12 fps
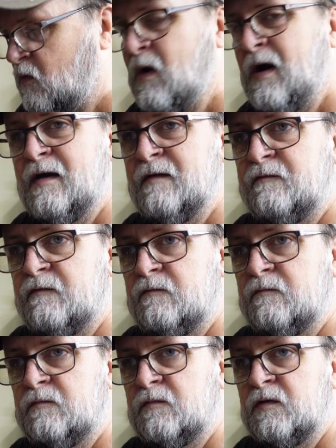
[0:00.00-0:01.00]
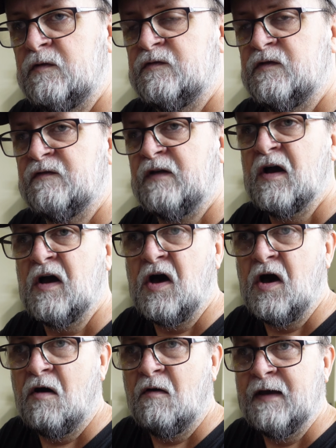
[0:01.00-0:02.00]
wife, and she's like,
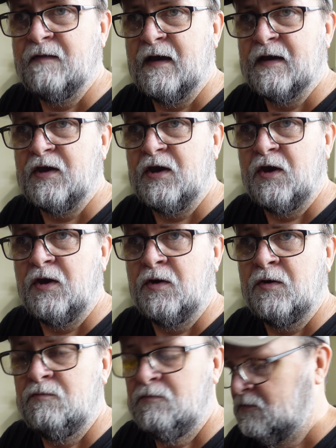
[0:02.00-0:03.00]
"Oh, ain't they cute?"